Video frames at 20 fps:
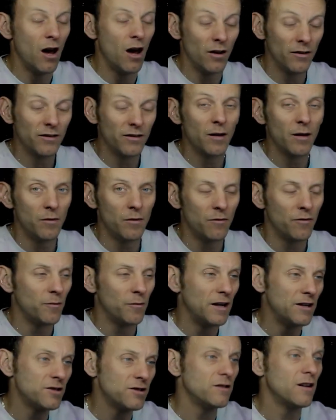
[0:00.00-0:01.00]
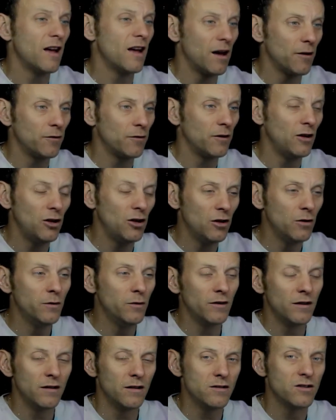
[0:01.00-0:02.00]
some information, have to
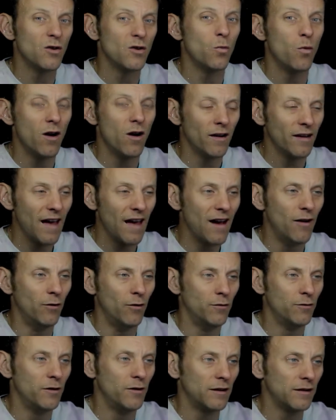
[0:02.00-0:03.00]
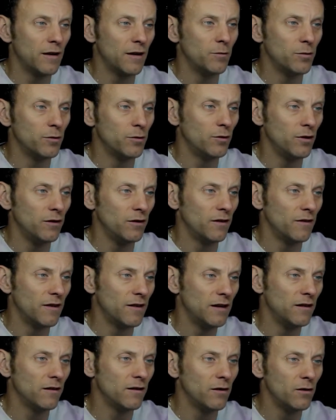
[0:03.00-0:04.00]
use it to work out, for example, using
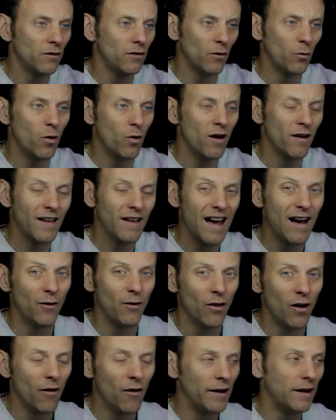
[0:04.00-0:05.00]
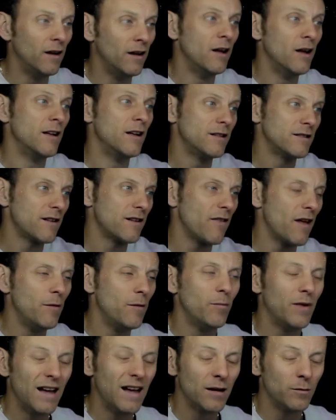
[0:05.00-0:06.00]
these two to work out the height to then
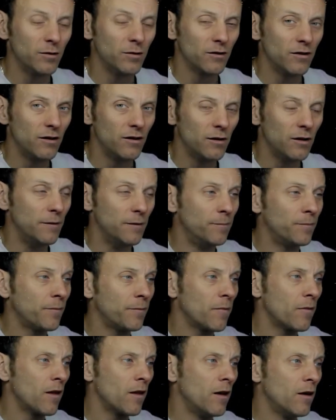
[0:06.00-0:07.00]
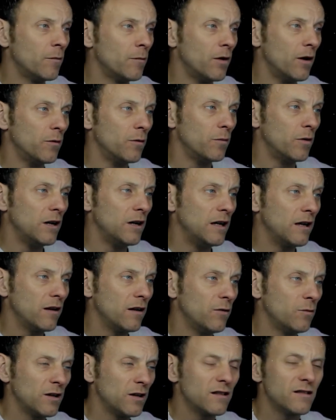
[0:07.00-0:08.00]
be able to do it. But
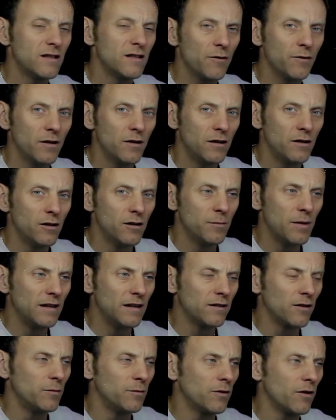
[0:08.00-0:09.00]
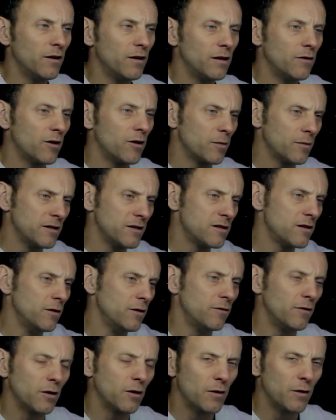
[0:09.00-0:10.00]
we could definitely do base times height divided by 2
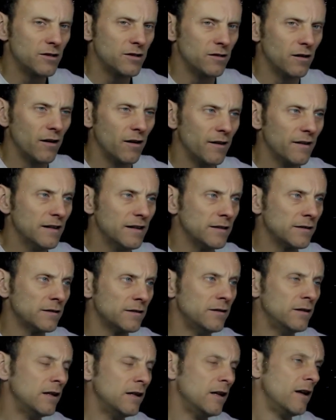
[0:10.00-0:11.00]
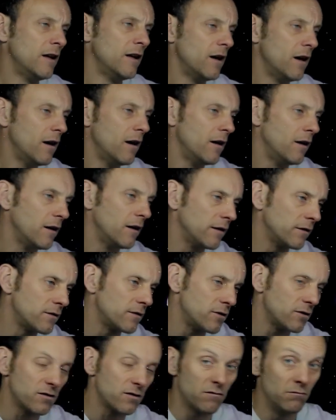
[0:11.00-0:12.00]
for a question like this. Let's
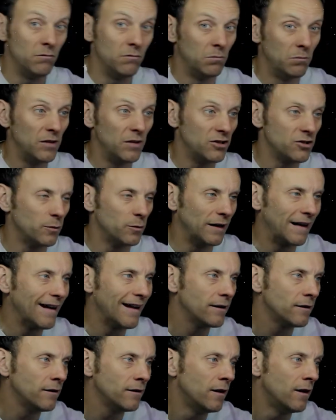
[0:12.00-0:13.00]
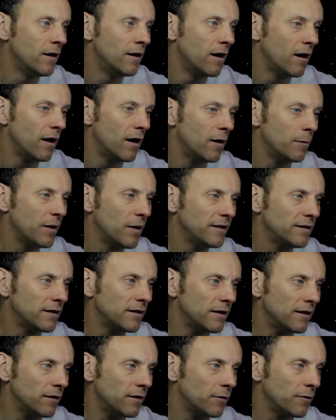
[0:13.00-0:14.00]
just make sure we can.
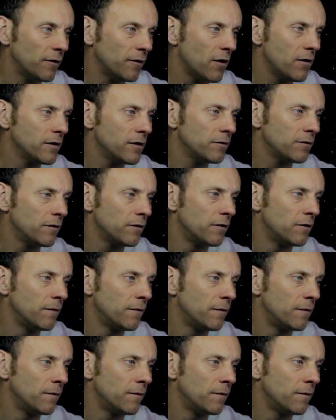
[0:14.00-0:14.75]
Base is 5,